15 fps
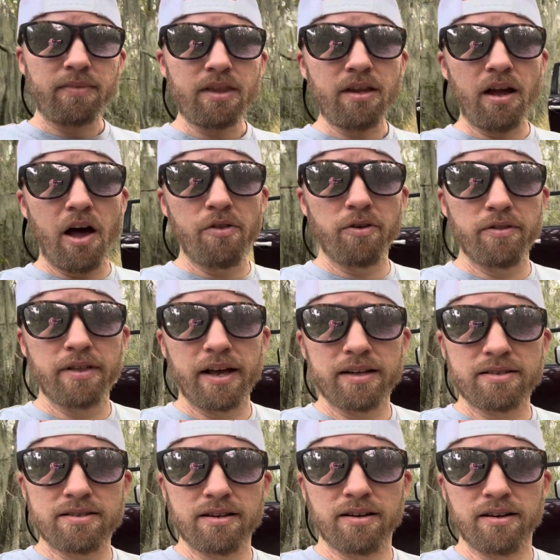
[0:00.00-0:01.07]
other than
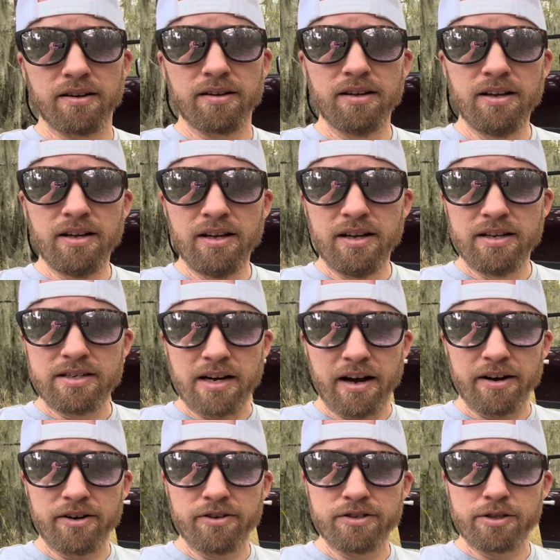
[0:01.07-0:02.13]
that,
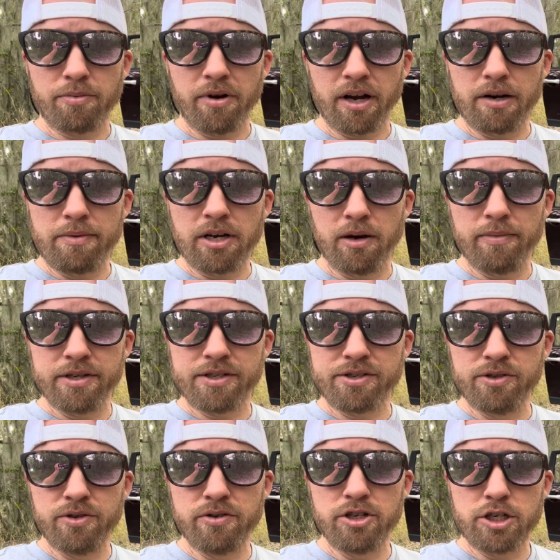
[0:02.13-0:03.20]
tires are probably going to be coming
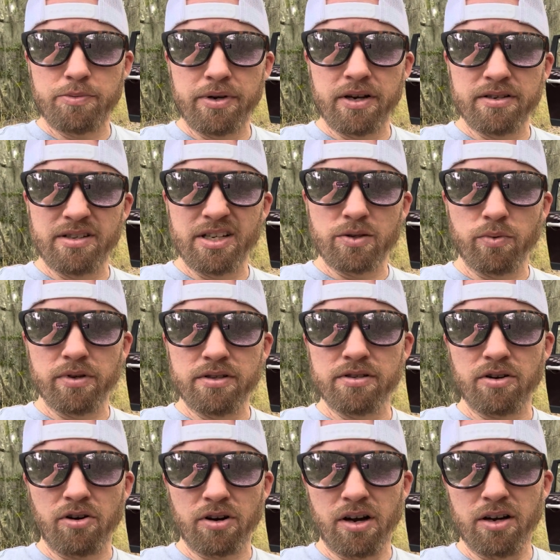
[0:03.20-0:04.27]
soon just because these ones
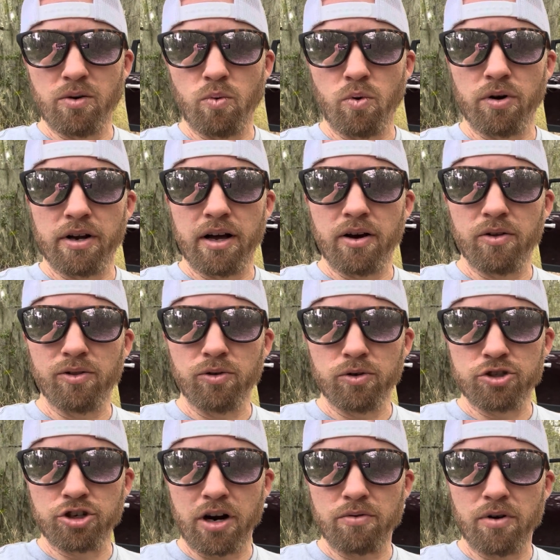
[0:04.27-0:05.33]
are kind of worn out, a little
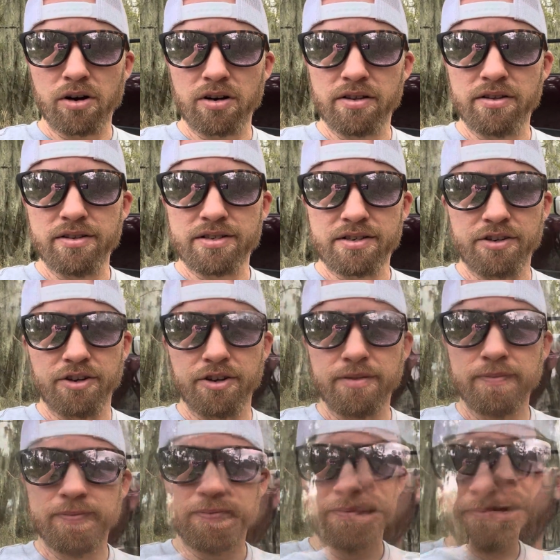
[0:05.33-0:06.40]
dry rotted in the center.
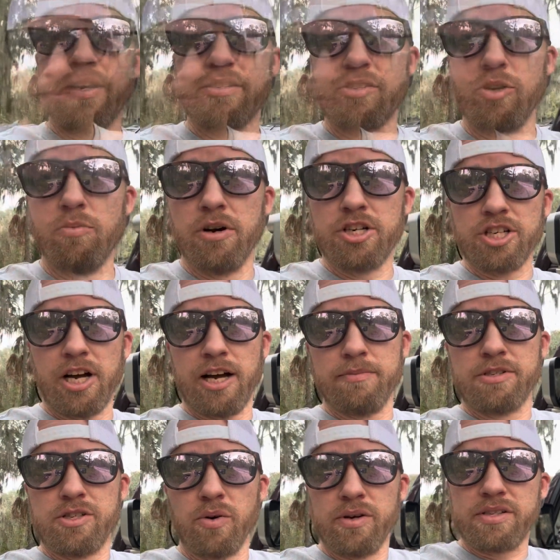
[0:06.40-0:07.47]
Thank you guys so much.
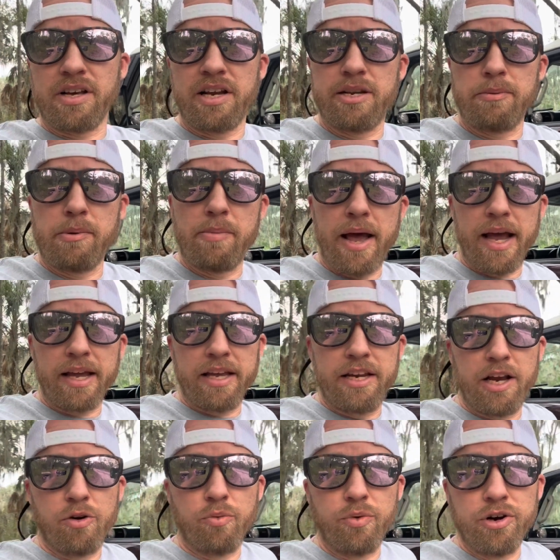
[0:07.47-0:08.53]
I'm so excited to be back in
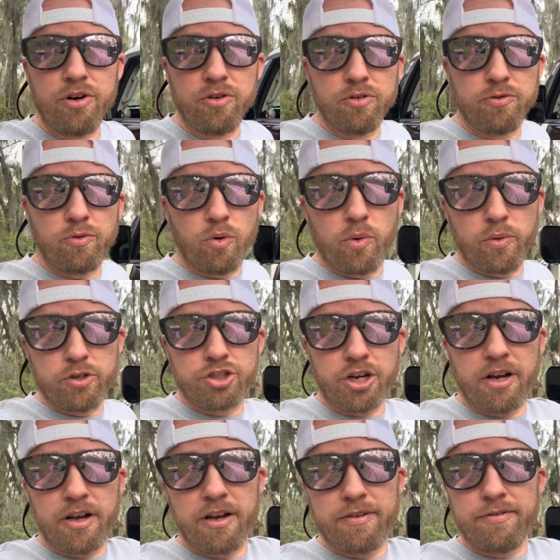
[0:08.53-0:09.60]
a real 4-wheel
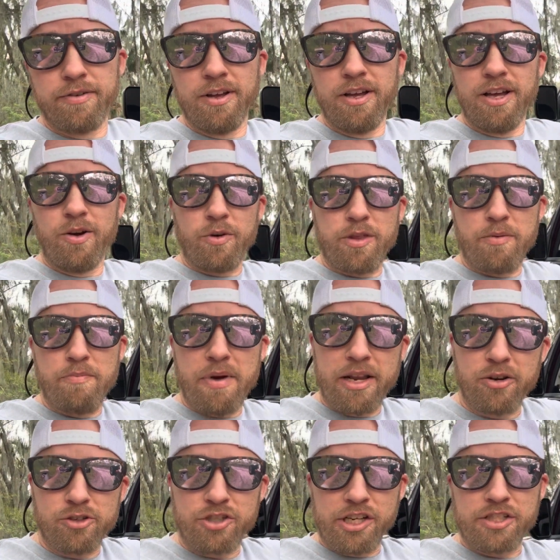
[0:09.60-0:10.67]
drive with a
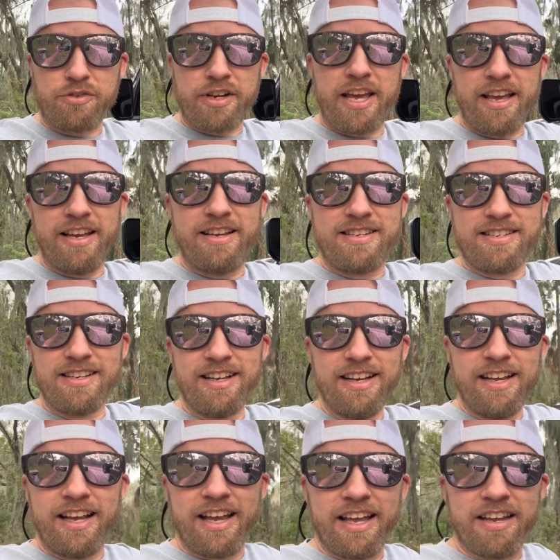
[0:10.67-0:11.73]
manual transfer case
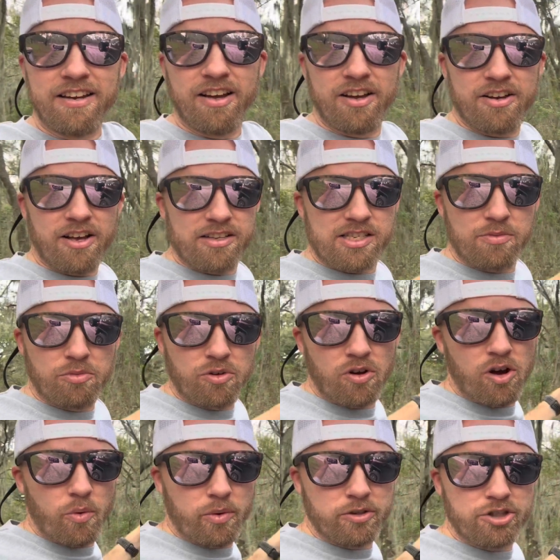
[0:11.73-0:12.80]
and not some little
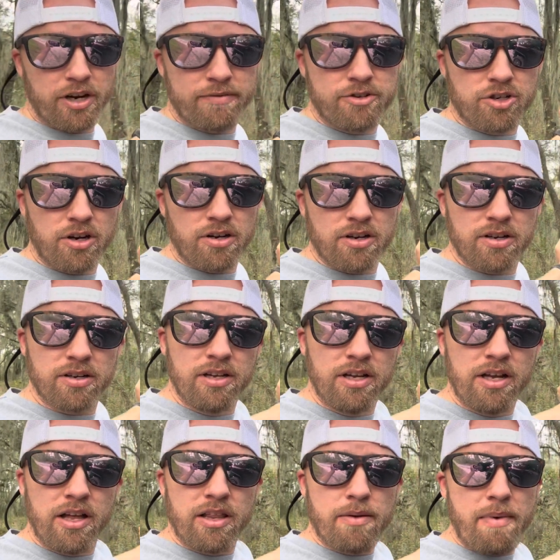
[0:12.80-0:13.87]
all-wheel drive truck.
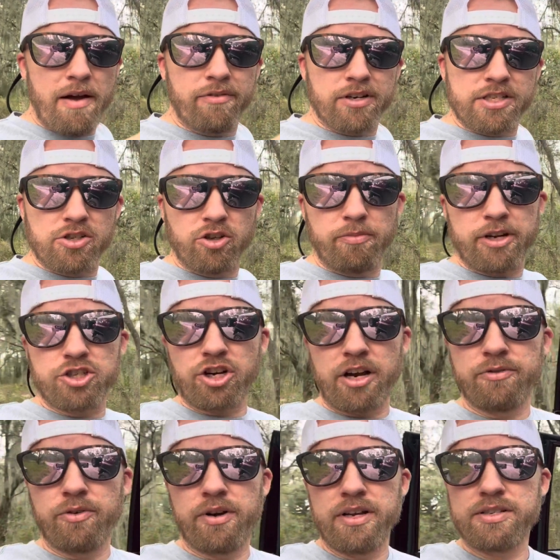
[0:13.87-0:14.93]
The Maverick's still in my
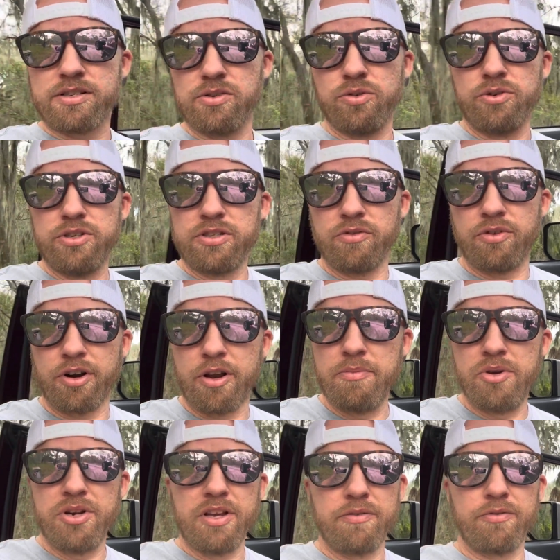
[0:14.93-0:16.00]
driveway, still use it for
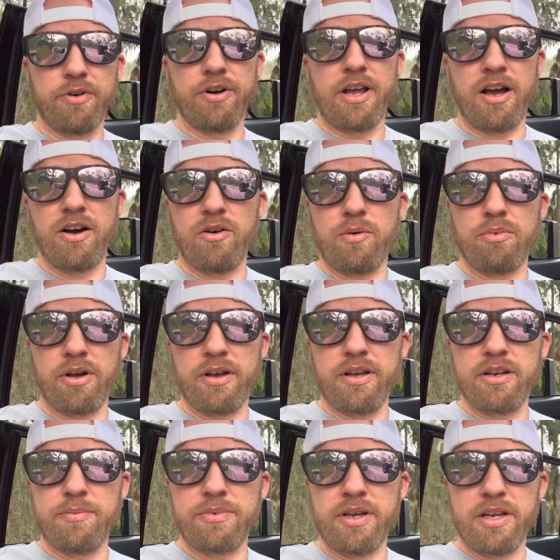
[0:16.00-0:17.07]
commuting for now. I'll probably end
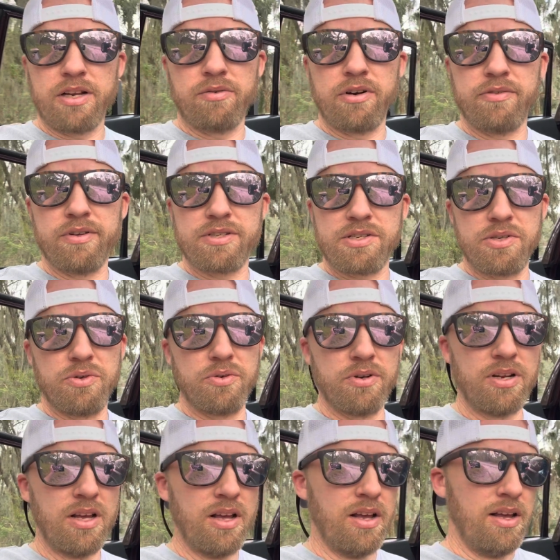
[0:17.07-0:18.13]
up getting rid of it soon.
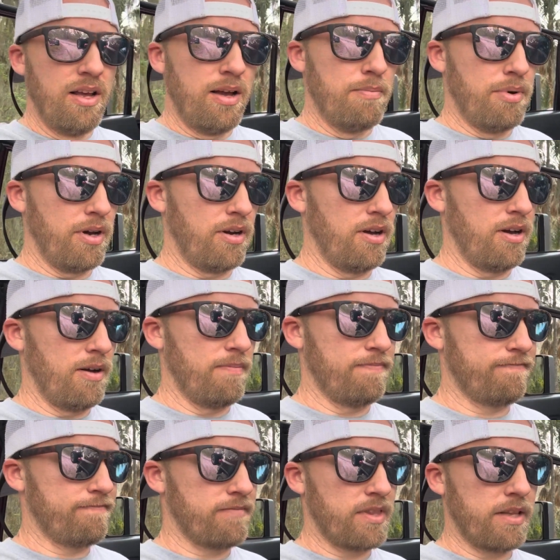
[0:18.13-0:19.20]
But
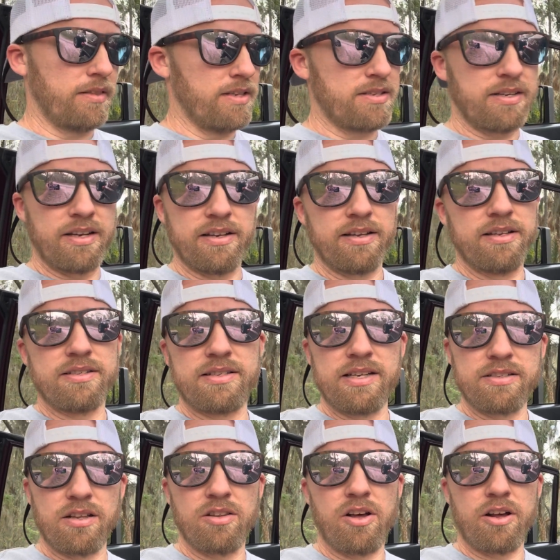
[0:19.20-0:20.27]
this thing's
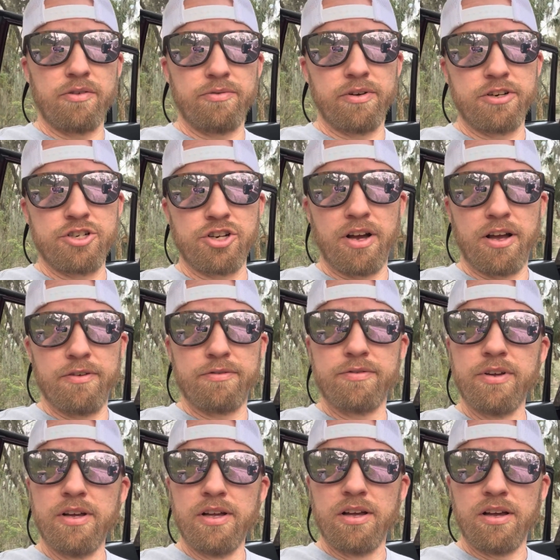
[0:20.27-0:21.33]
a lot of fun to drive.
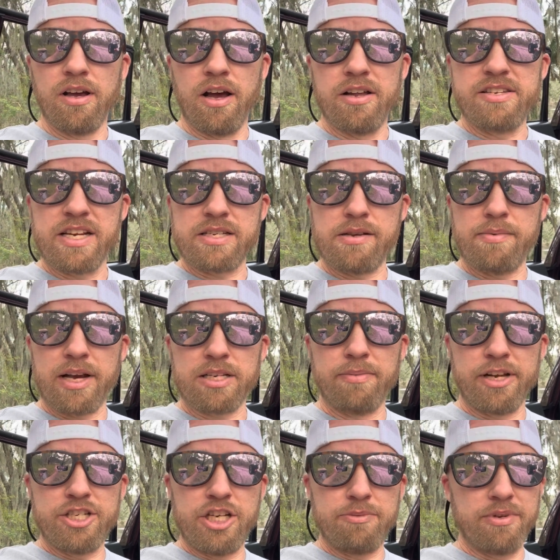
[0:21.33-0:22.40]
It takes me back to
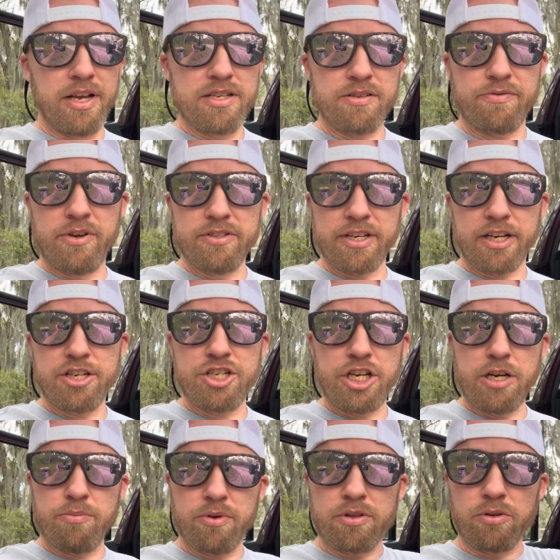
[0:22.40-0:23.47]
my Jeep days. It feels like a
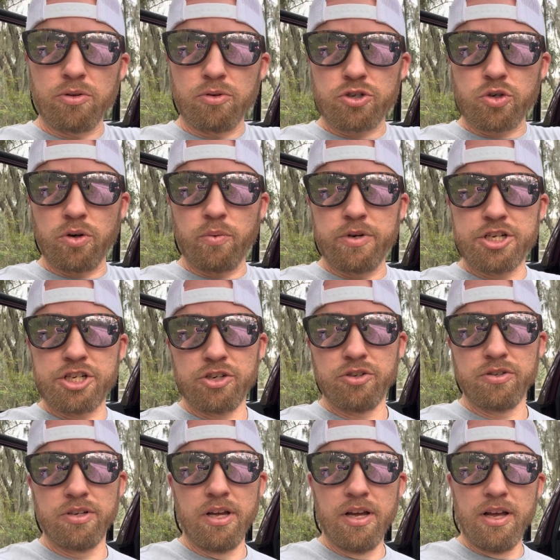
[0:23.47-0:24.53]
Jeep with the little short
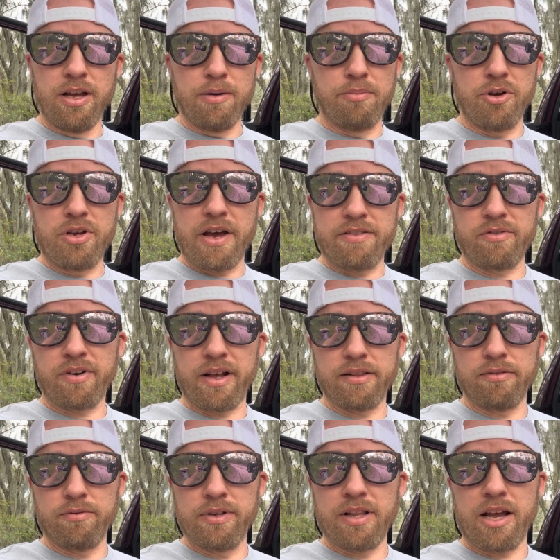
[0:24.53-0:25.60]
windshield, but you have the
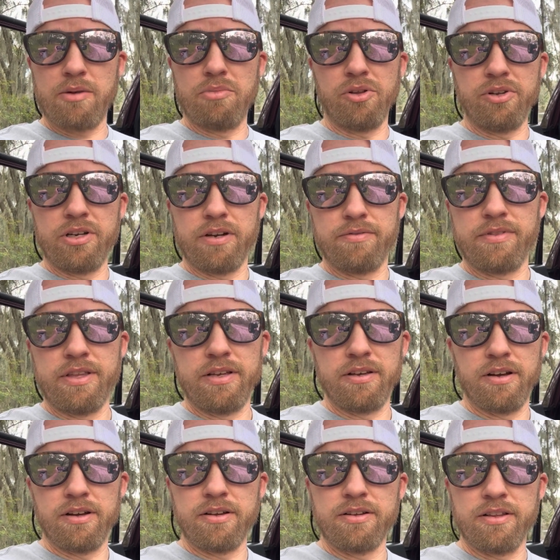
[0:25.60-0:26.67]
reliability of
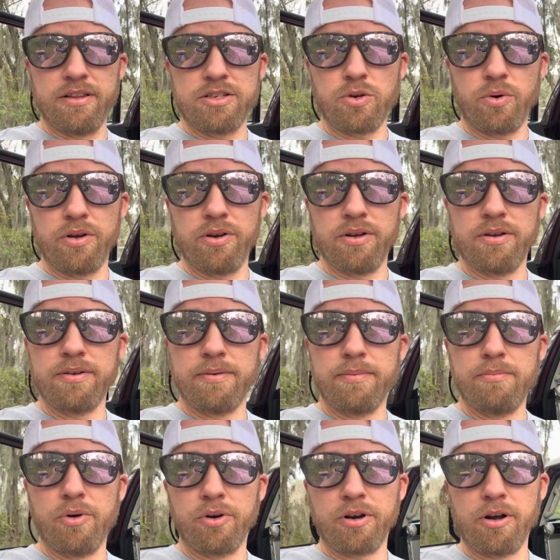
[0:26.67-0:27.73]
the Toyota
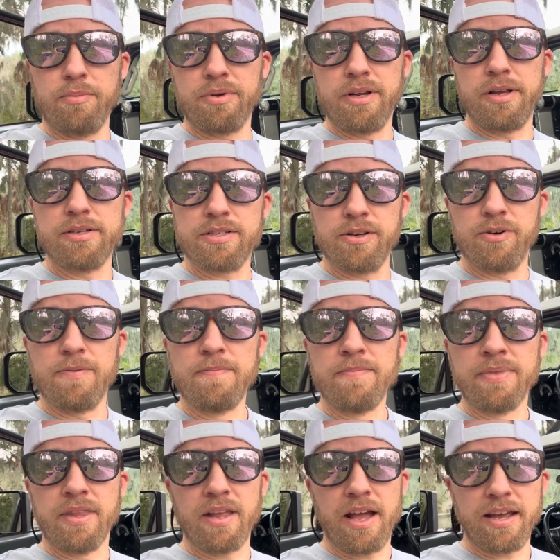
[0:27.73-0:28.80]
Motor Company. So
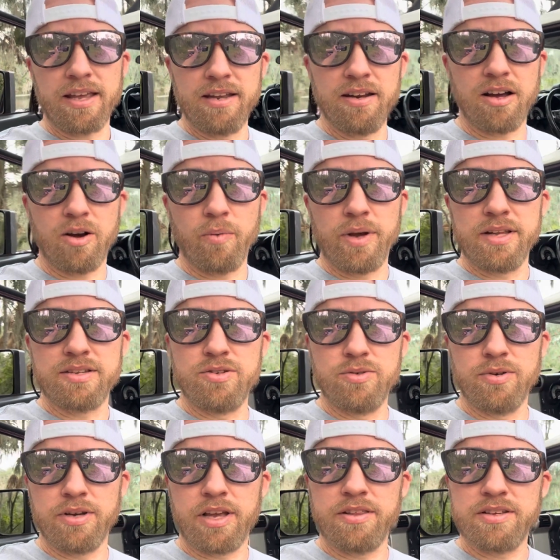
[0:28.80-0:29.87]
I cannot wait
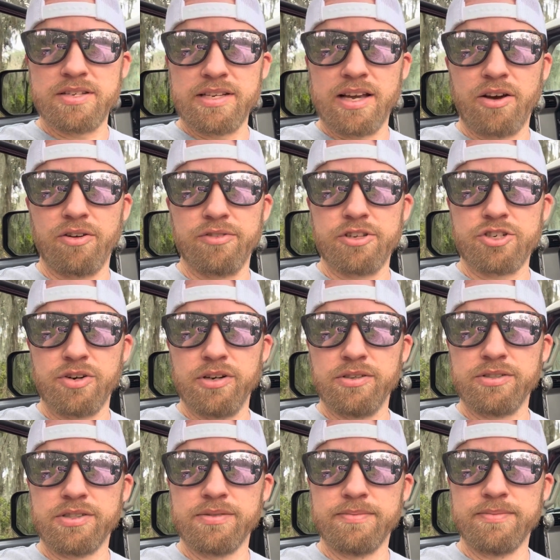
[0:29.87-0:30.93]
to get this thing out on the trails.